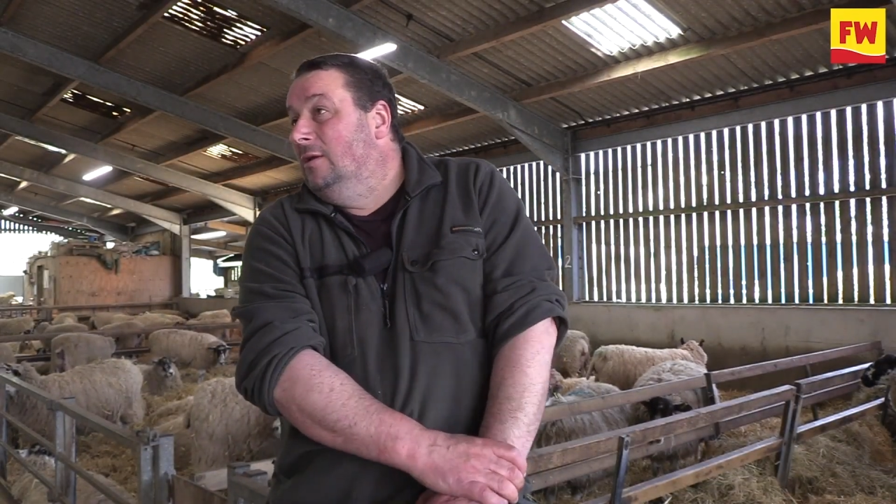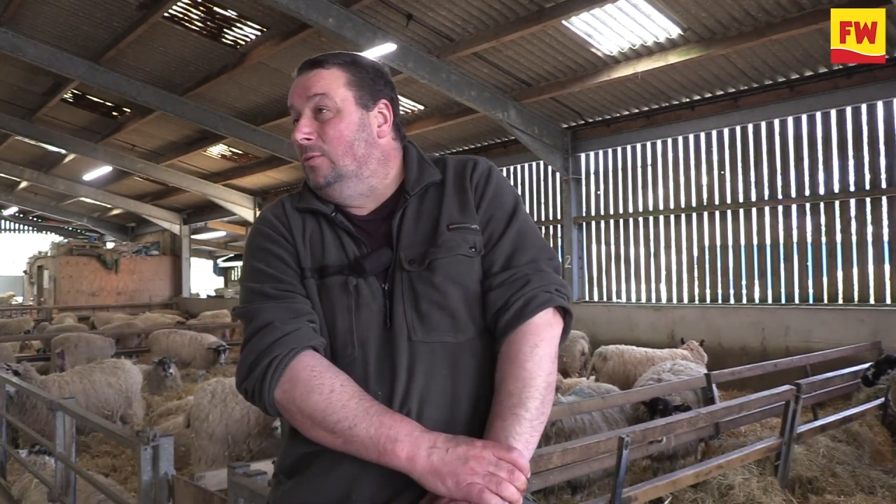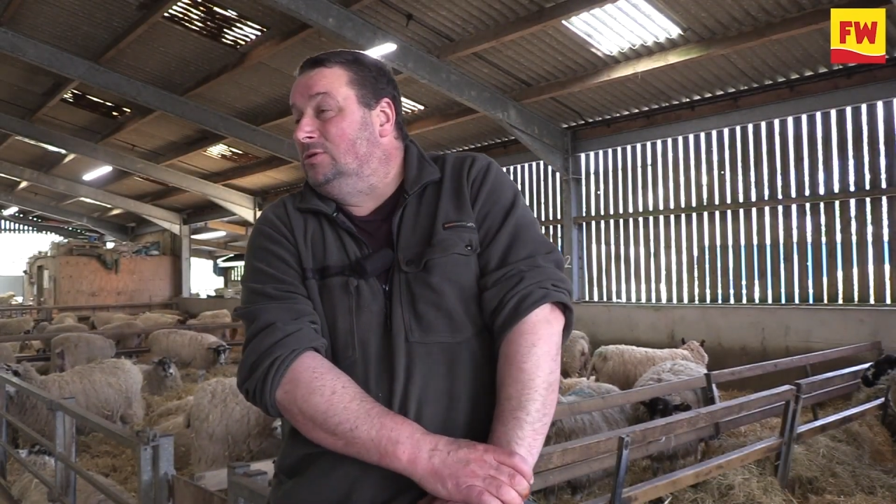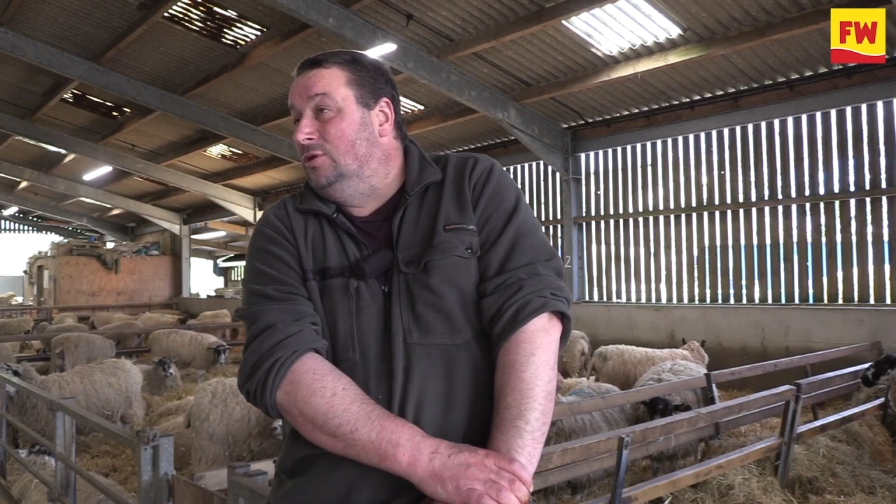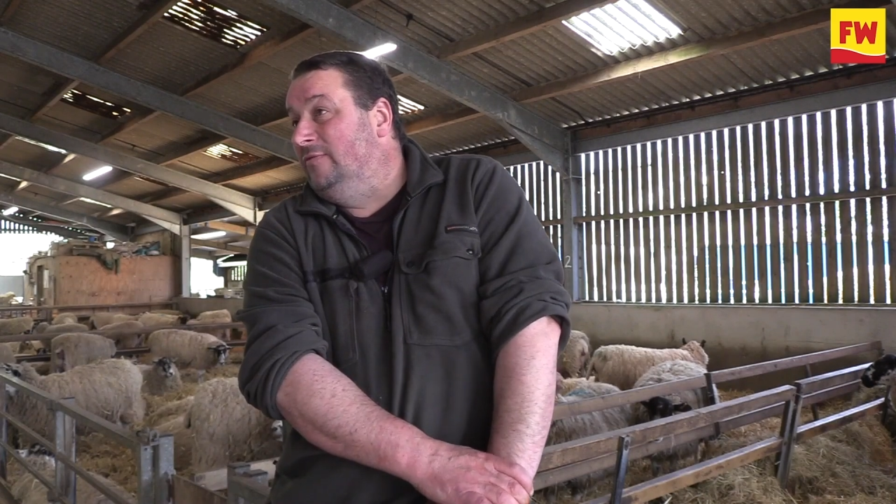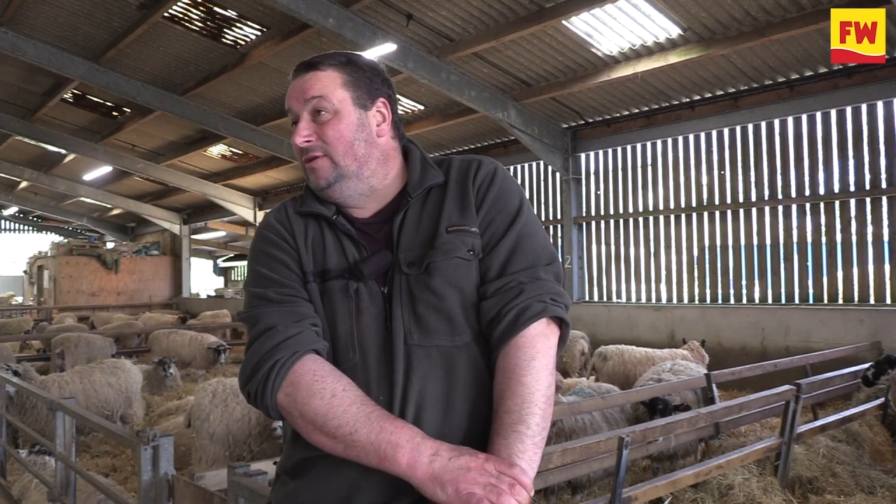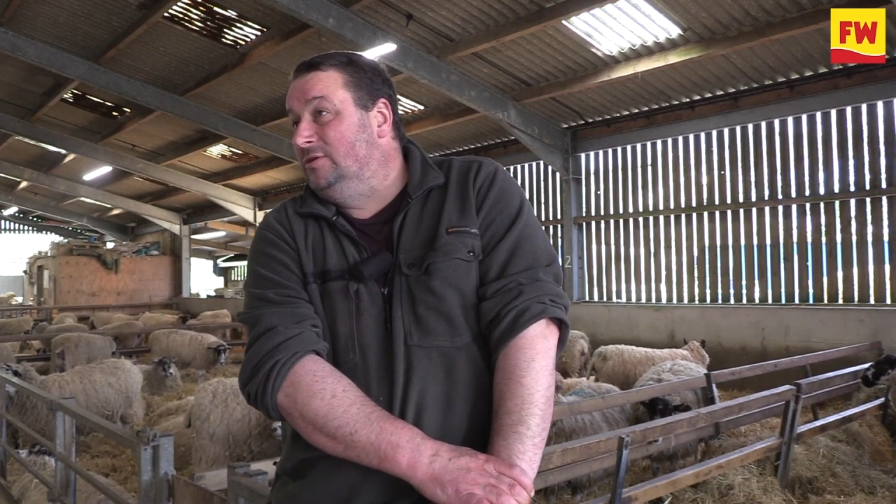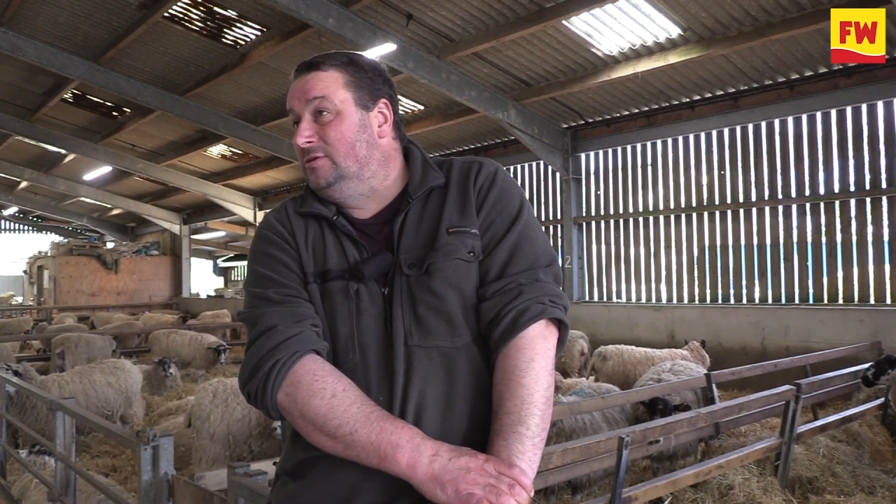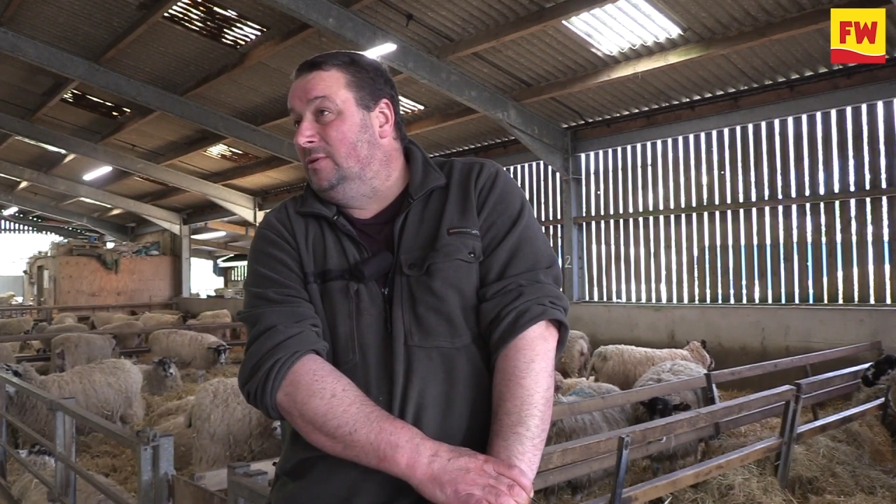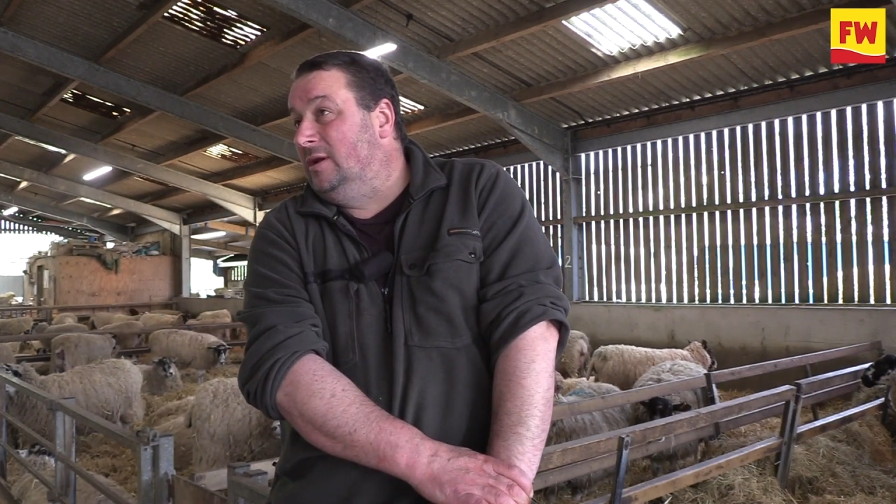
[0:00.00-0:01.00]
what sort of
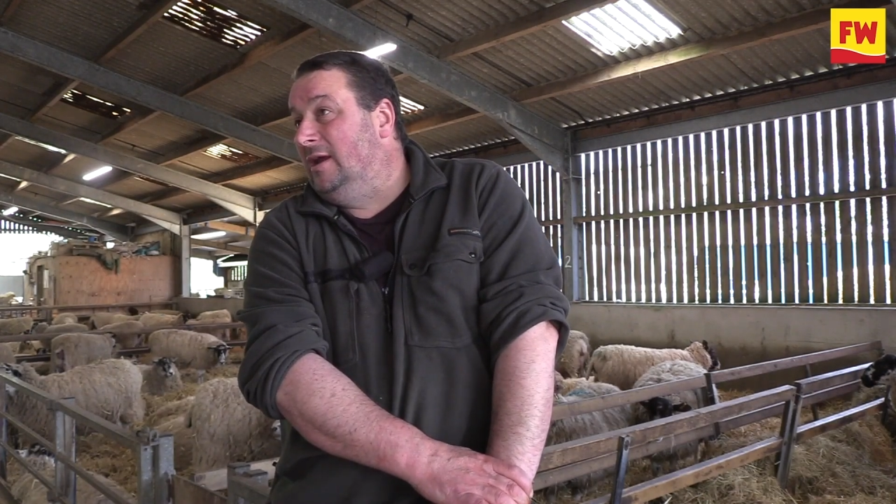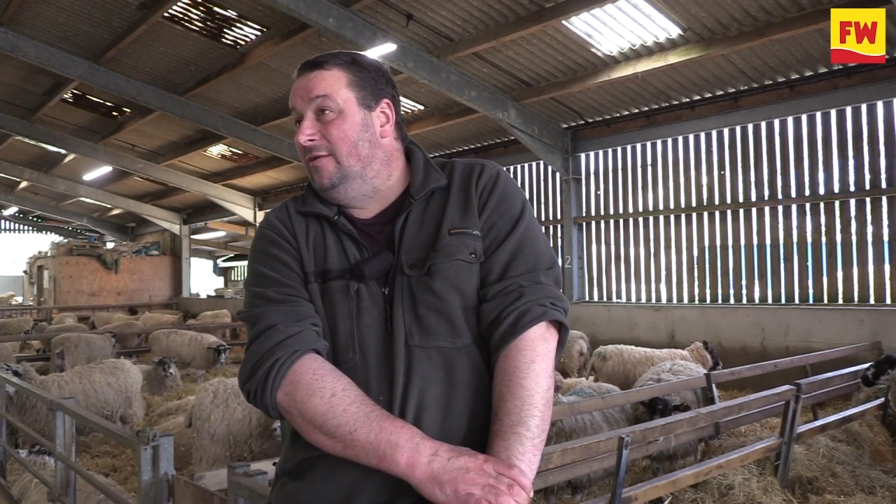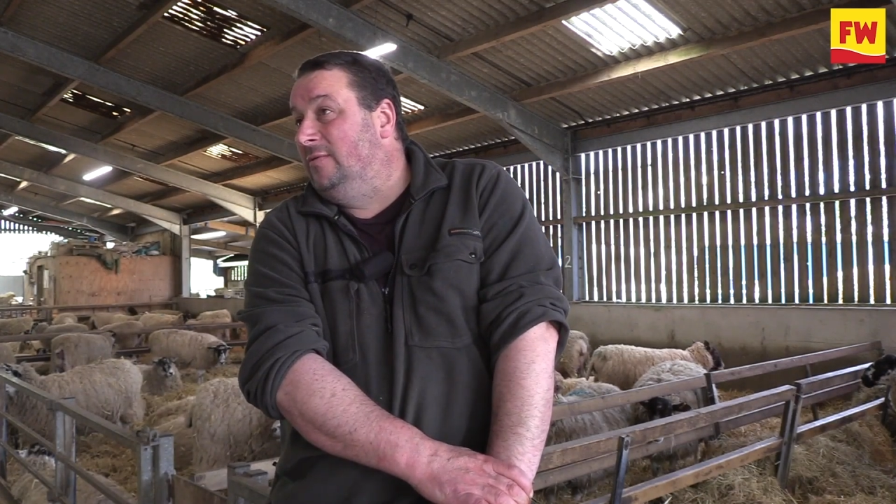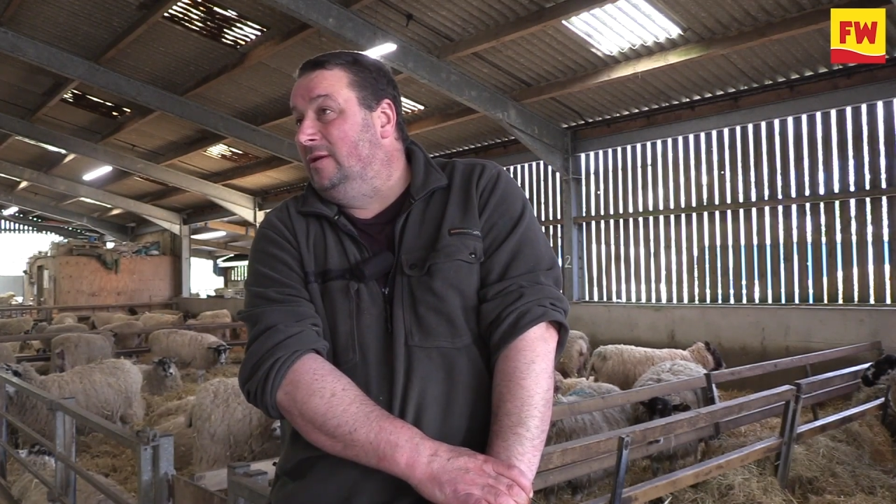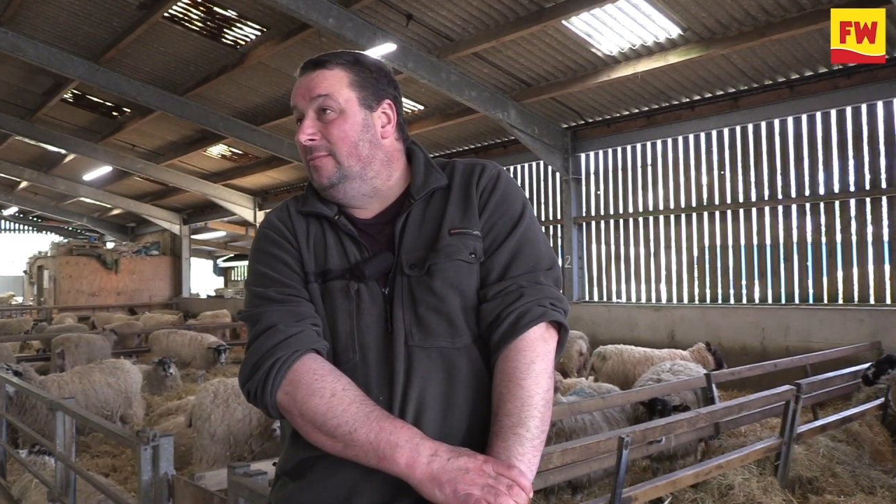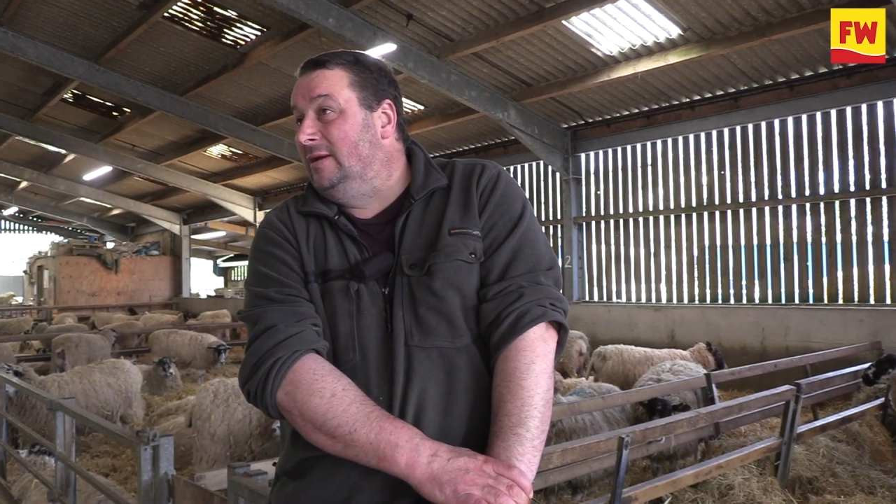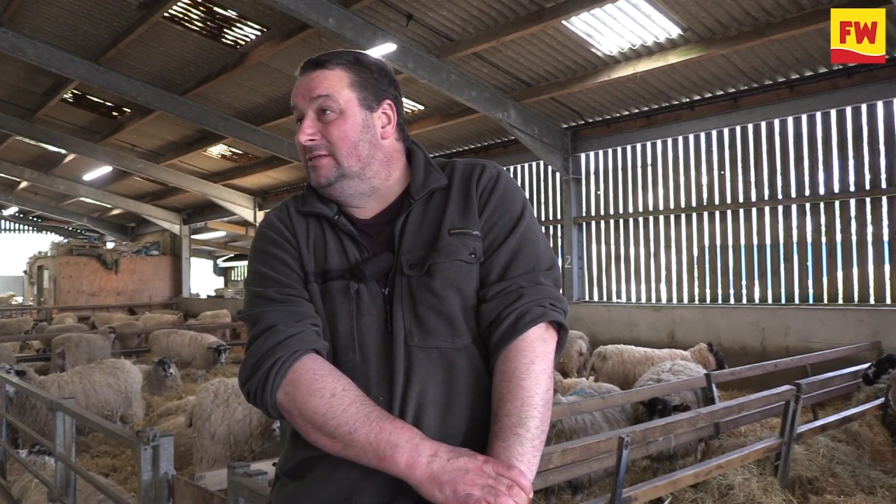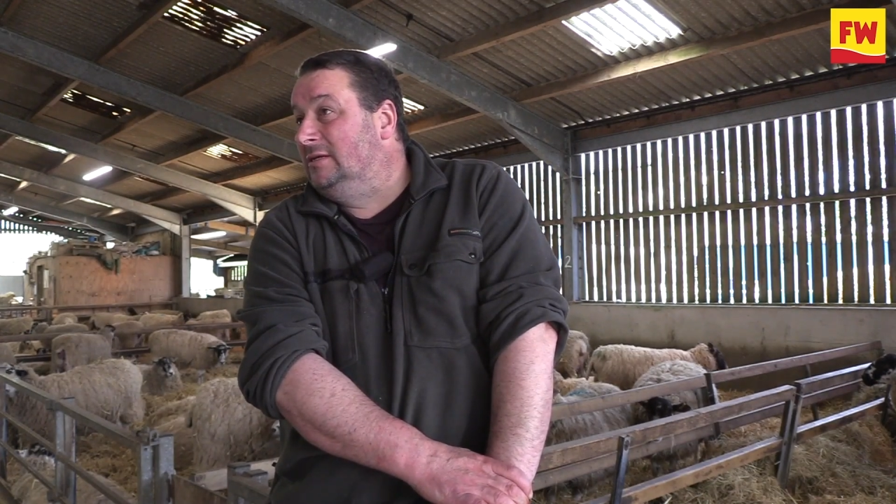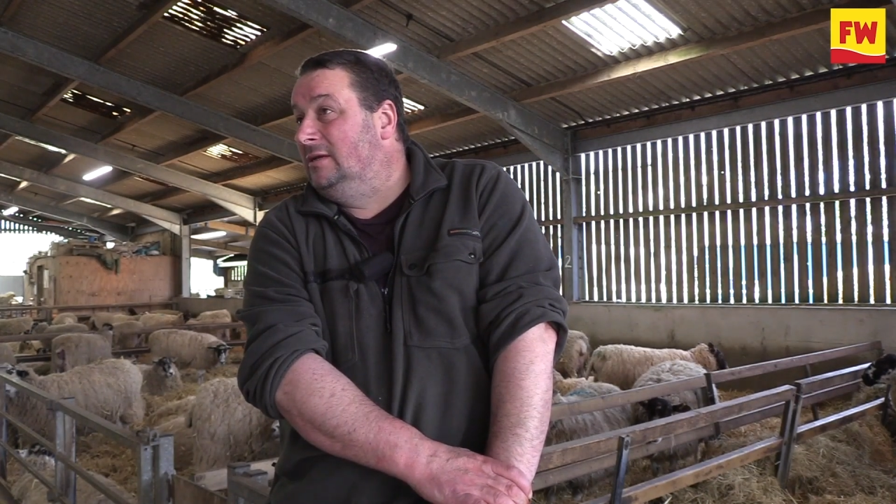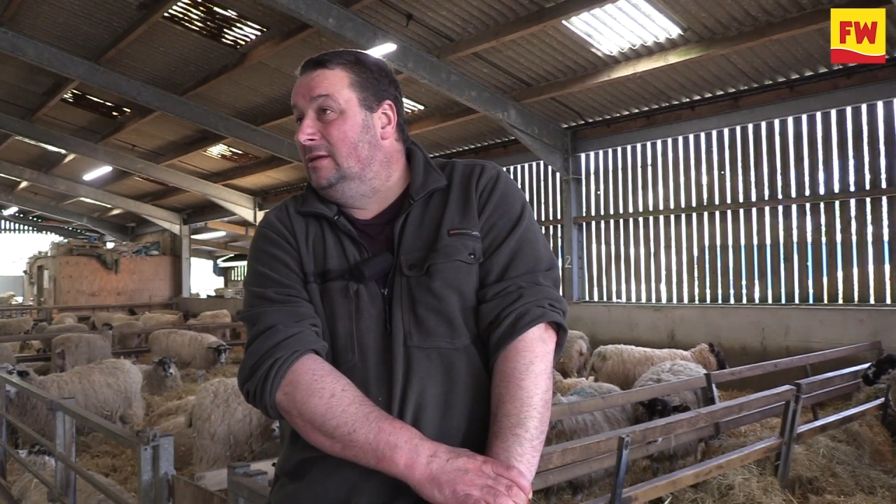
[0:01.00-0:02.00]
issues we're gonna have with it,
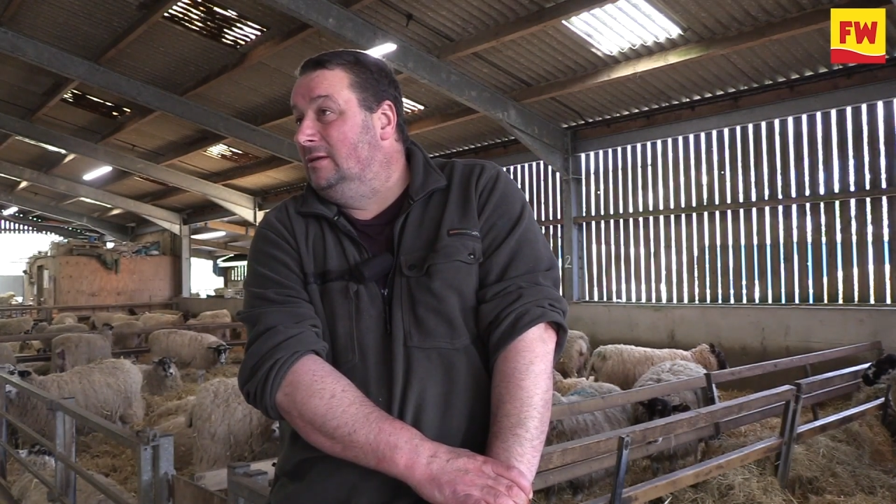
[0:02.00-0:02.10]
basically.